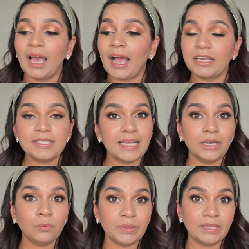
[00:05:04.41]
I set
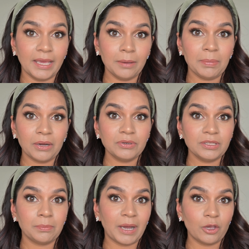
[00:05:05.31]
it with the air powder,
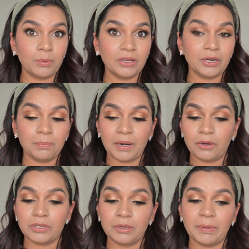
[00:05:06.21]
the bio blurring
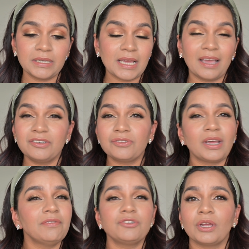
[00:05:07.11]
powder, but
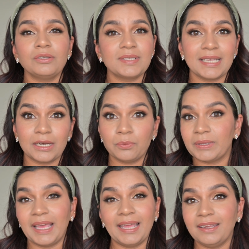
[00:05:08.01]
I've tried to set it
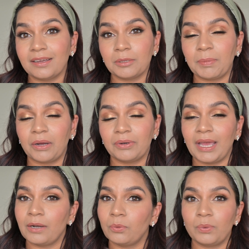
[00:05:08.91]
with any other powder
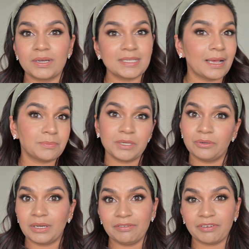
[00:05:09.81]
and it works
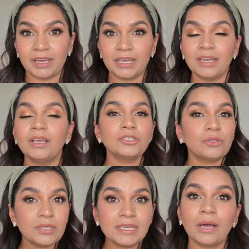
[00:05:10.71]
absolutely fine. So
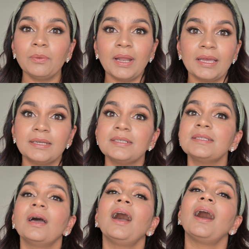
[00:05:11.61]
the downline is
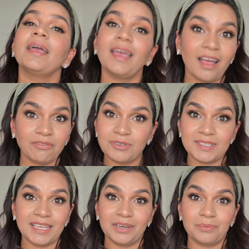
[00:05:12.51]
I have to
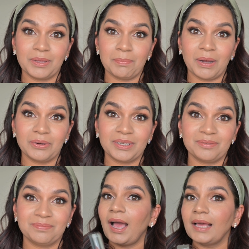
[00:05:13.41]
set it with the powder.
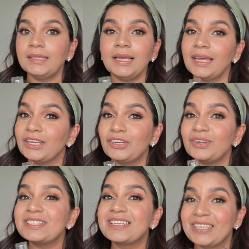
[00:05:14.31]
I think I did
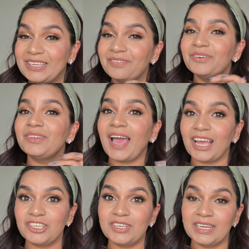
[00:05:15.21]
not give you the
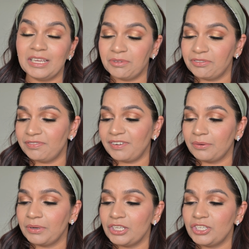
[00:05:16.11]
actual name of the
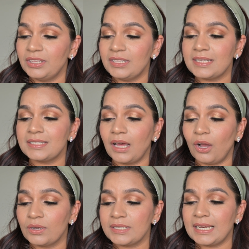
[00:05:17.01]
foundation. This is the
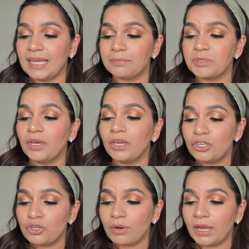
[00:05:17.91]
Haus Labs
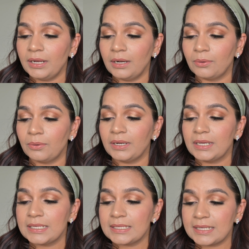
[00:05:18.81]
Triclone
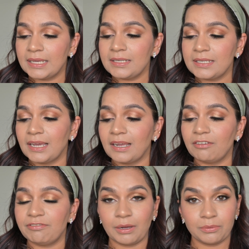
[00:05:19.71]
Skin Tech
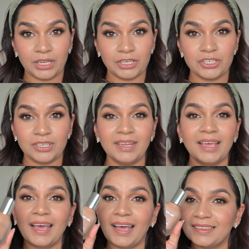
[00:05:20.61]
Foundation,
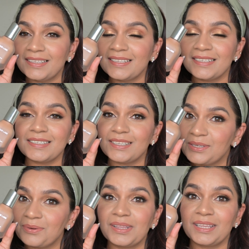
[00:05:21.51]
and this is a
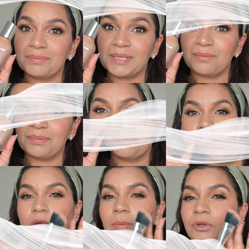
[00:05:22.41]
total thumbs up.
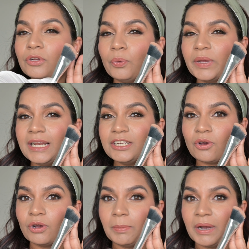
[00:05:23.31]
So I'm going to quickly
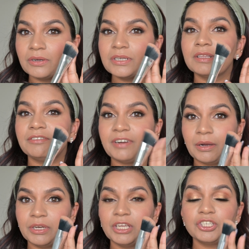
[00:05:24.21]
talk about the
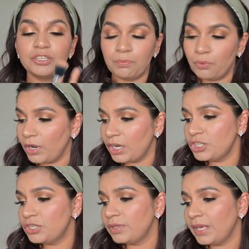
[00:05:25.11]
foundation
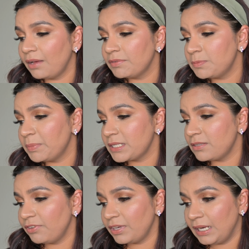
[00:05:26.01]
brush. Do they have a
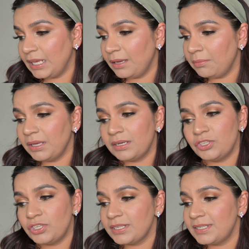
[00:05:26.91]
specific name? It is
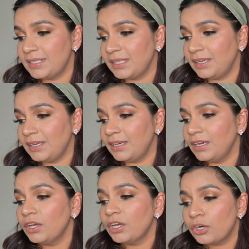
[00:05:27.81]
just the
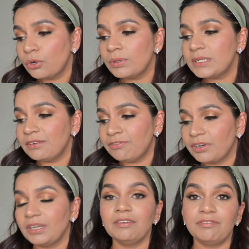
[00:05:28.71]

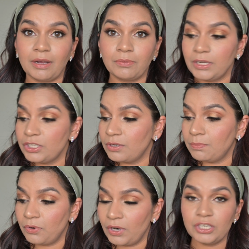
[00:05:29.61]
Cruelty-Free foundation
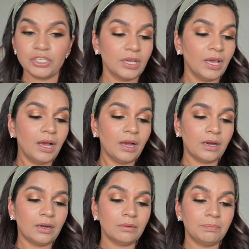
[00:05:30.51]
brush.
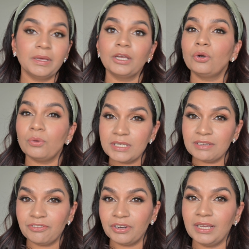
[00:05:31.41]

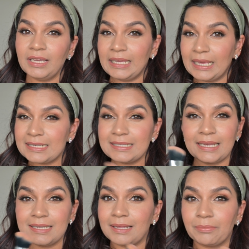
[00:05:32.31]
Cruelty-Free, yes, that
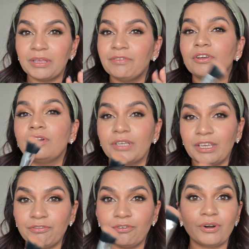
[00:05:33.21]
is something if you're
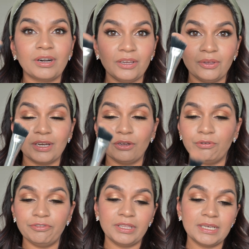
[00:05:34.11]
looking for, you can go
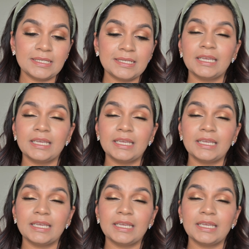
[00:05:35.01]
for this.